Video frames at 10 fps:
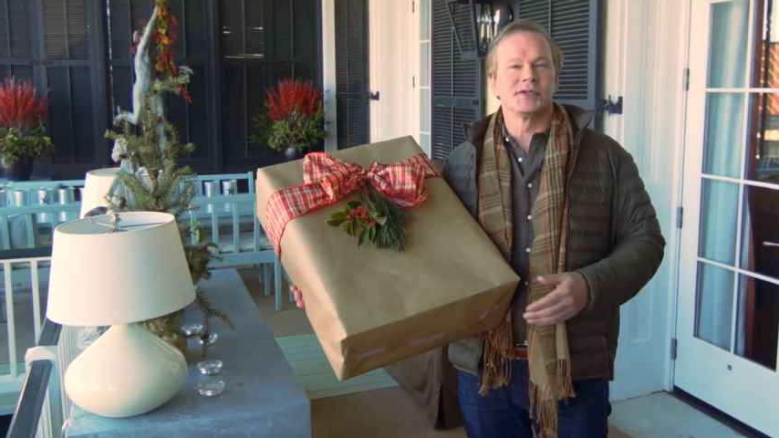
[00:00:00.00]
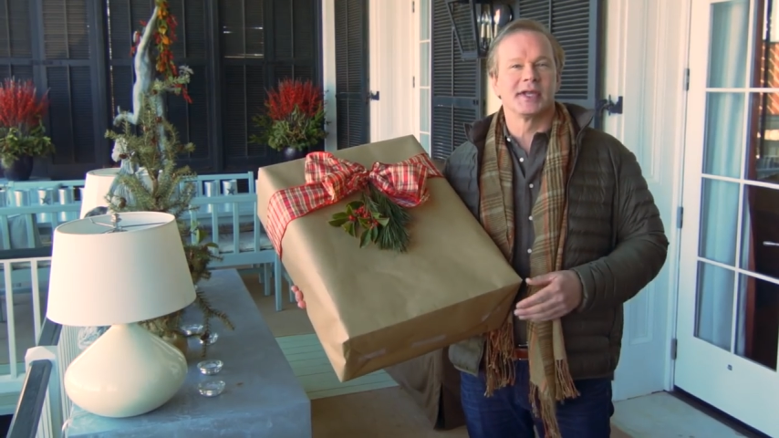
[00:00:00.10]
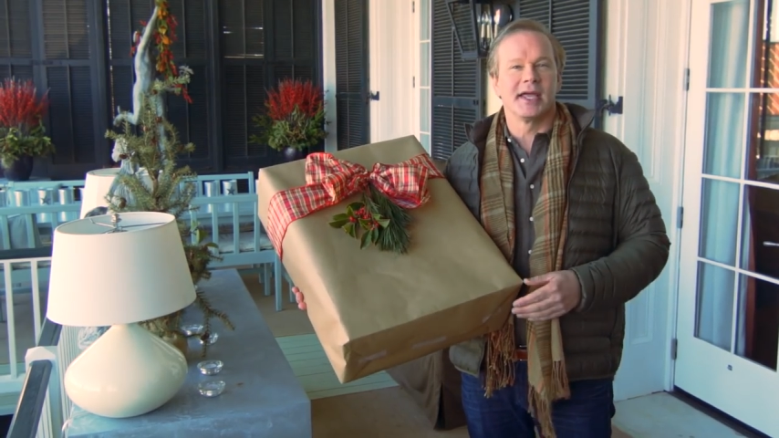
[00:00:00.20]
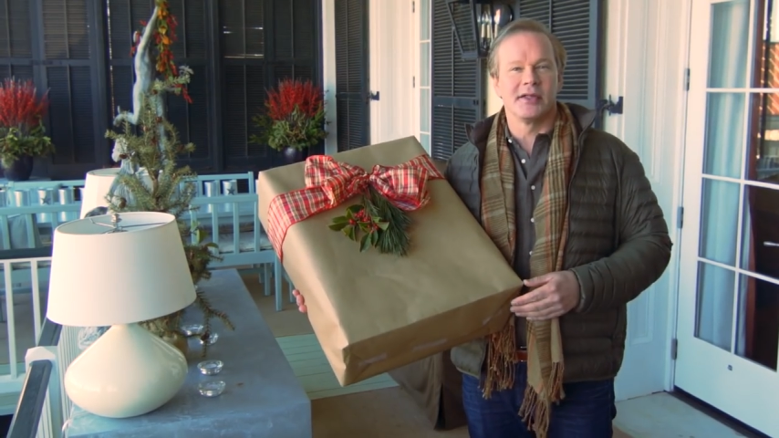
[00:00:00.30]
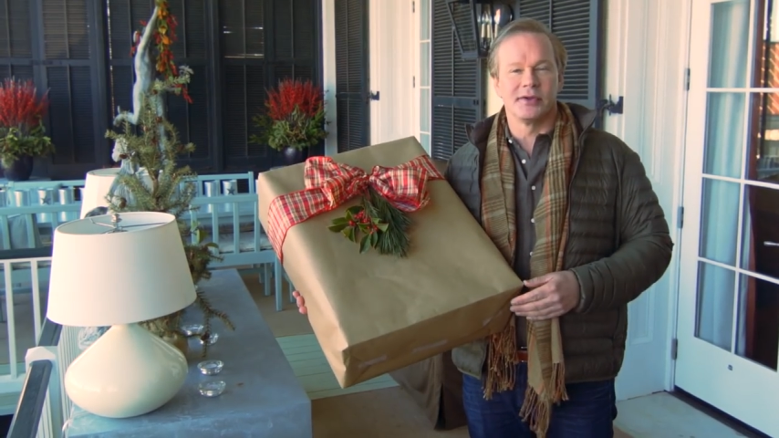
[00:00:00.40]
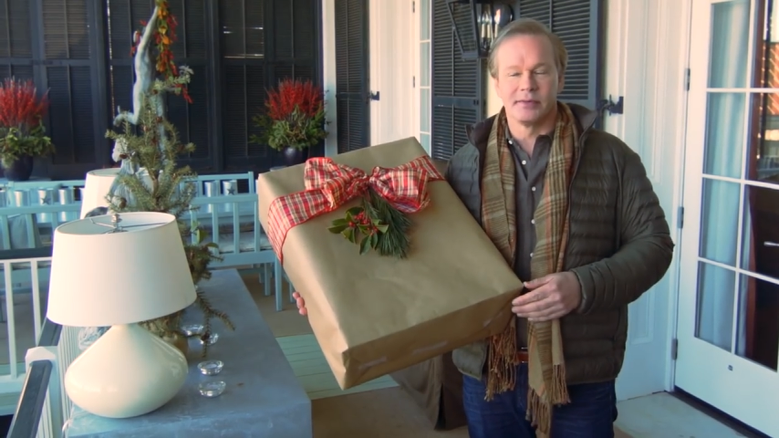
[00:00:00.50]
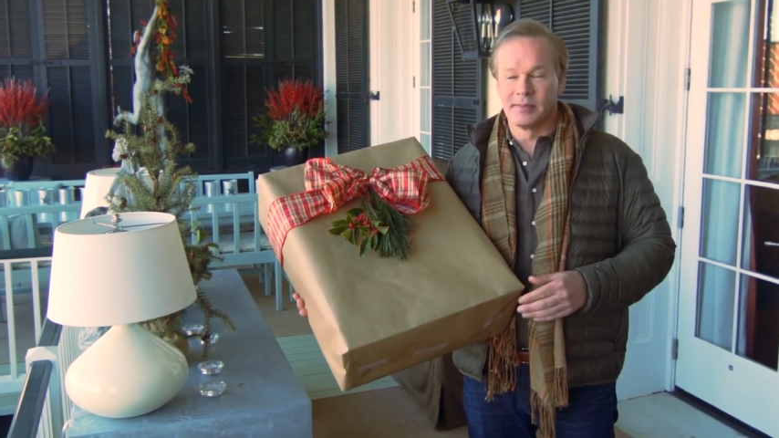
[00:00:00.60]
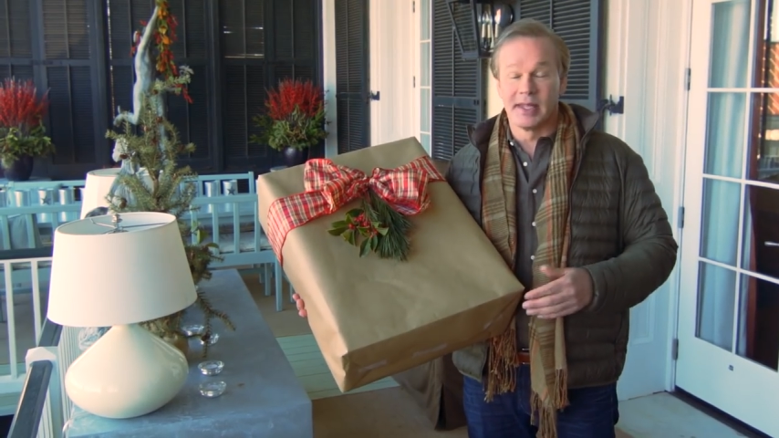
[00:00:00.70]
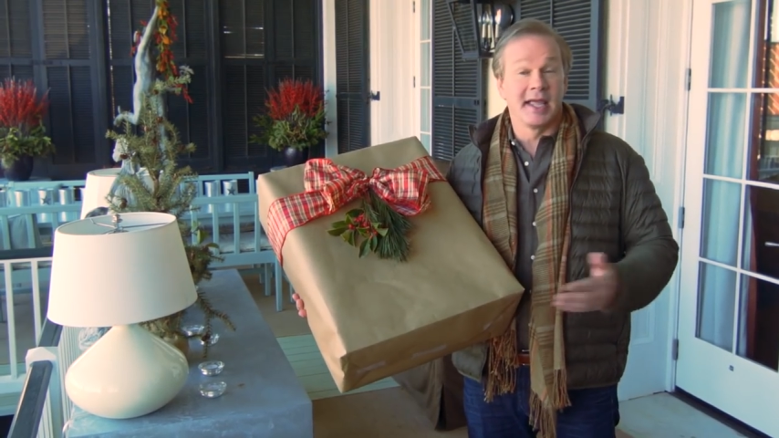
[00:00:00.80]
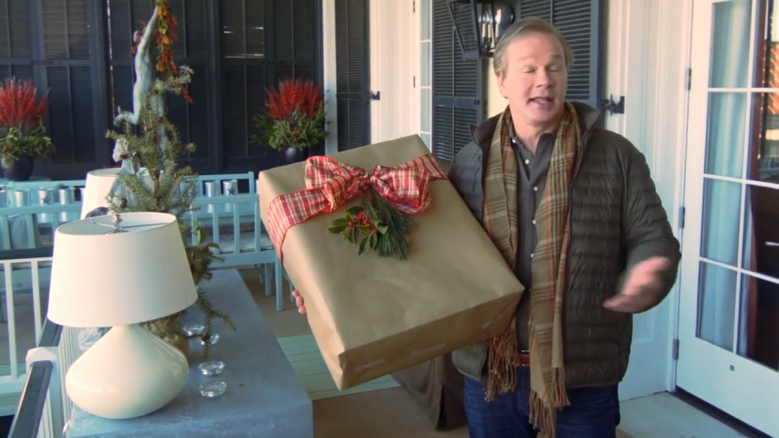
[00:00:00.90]
together
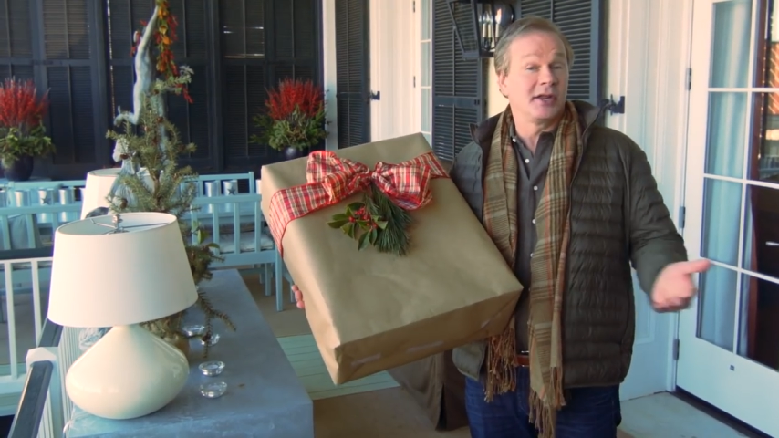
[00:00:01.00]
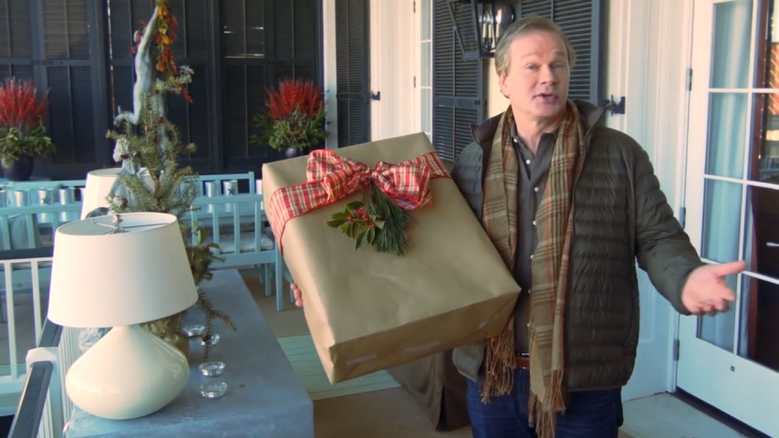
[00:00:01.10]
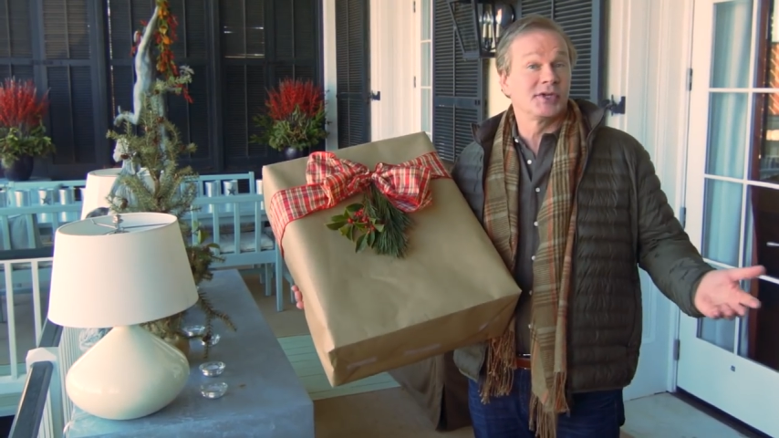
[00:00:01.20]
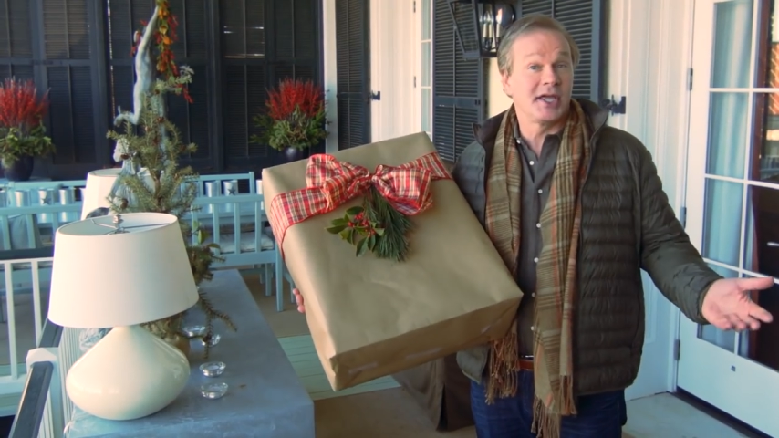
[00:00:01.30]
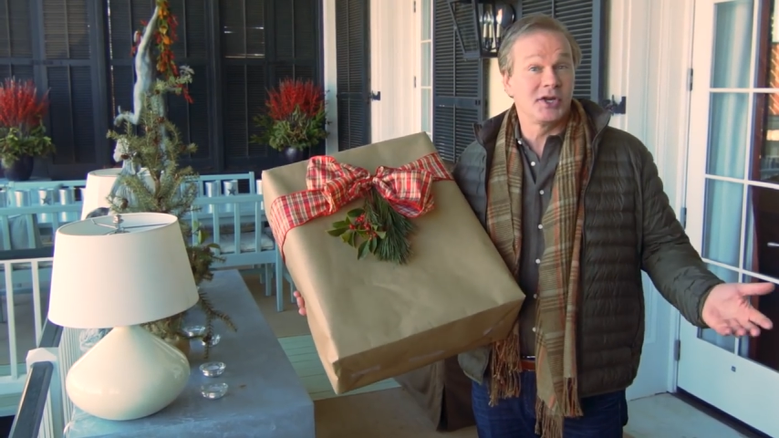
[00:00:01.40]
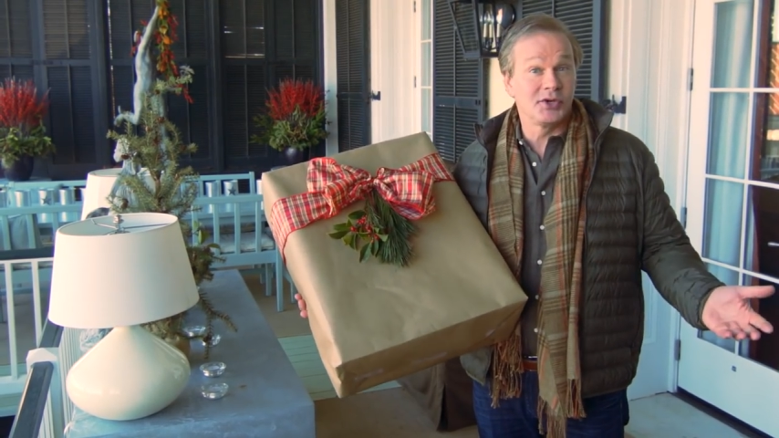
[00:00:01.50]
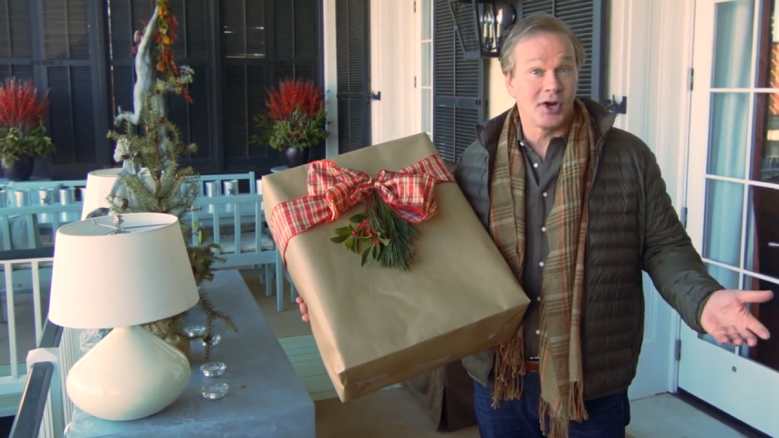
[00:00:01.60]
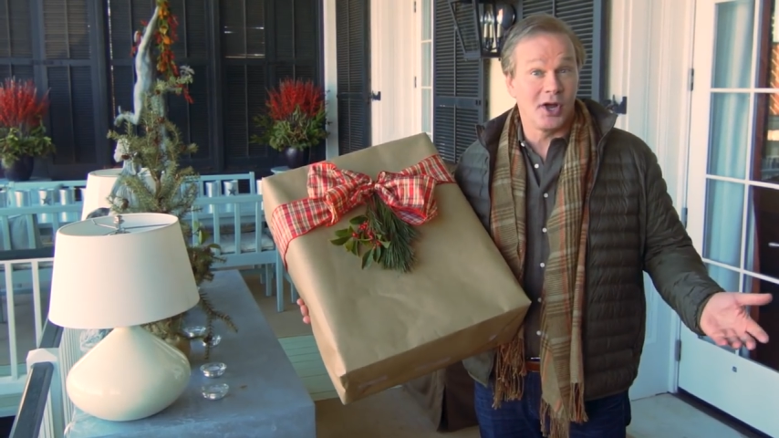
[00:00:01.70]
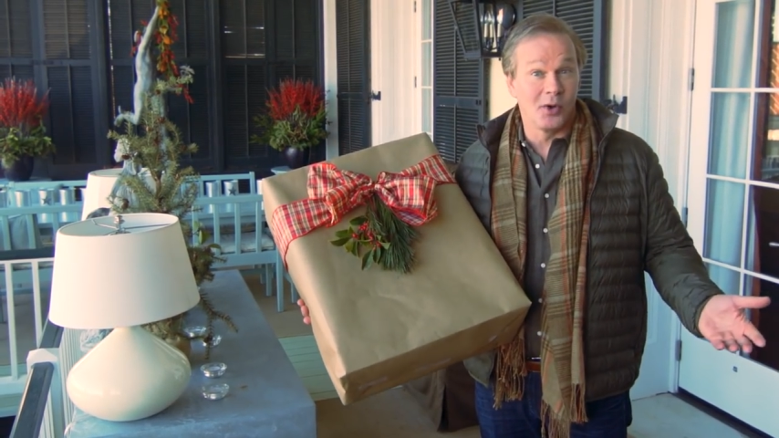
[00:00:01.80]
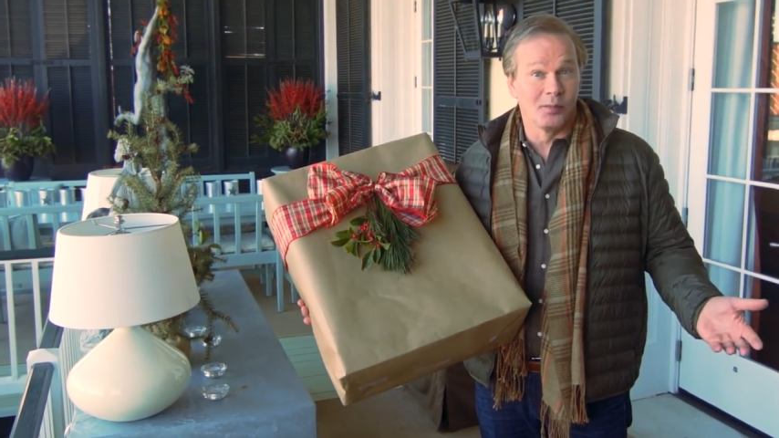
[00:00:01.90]
and entertain in your
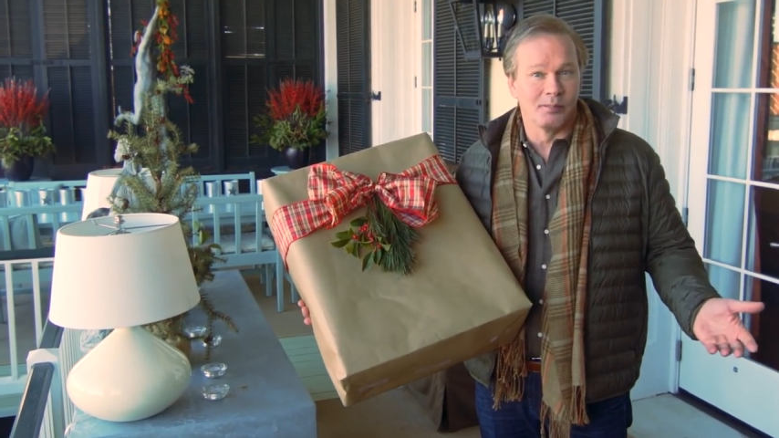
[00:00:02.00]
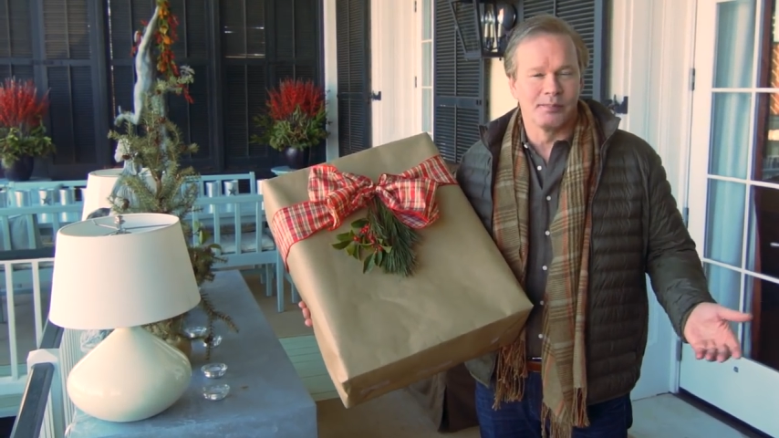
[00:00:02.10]
home.